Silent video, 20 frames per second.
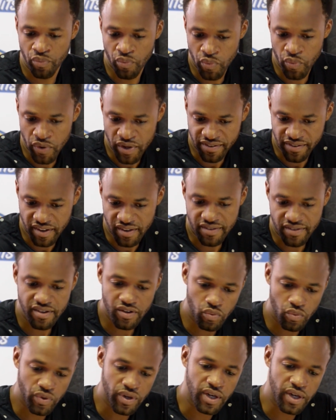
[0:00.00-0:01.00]
Which in
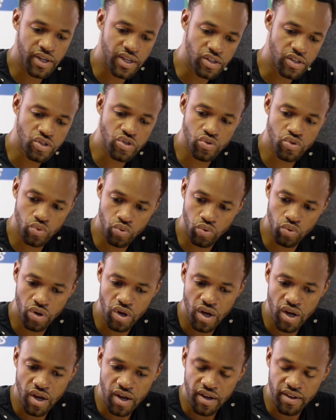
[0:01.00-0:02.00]
turn would lead to
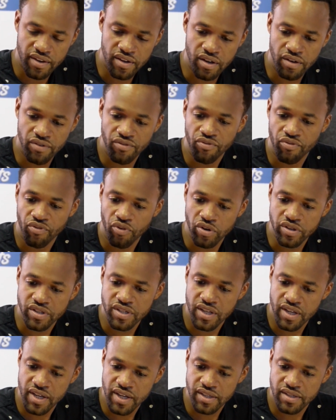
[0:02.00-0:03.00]
the
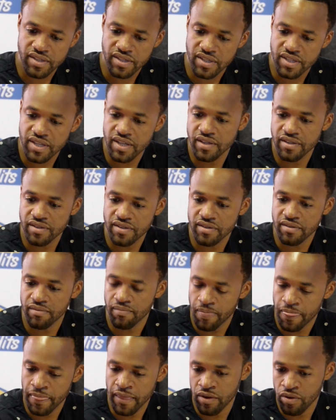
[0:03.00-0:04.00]
unfortunate scenes,
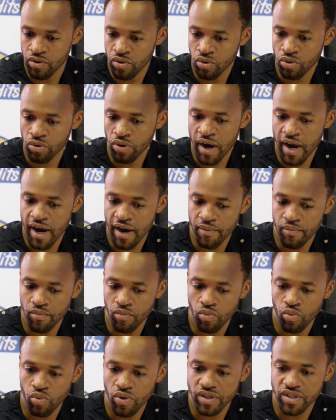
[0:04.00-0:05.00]

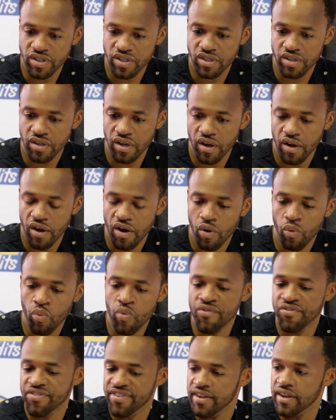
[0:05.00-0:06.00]
which
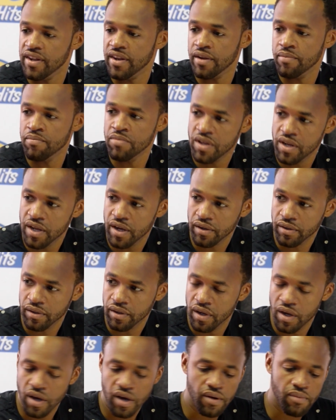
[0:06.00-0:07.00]
we've seen in the media.
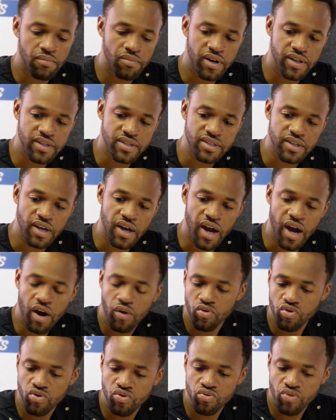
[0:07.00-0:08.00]
But how
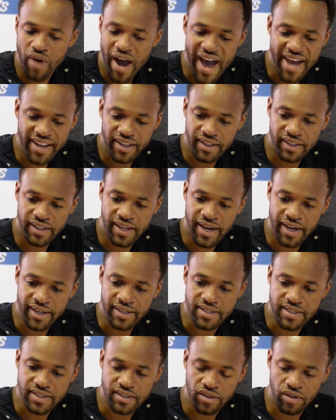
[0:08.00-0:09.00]
do you handle
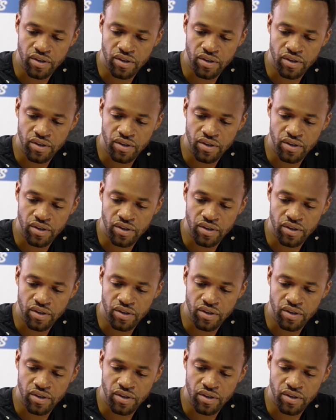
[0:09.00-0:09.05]
that?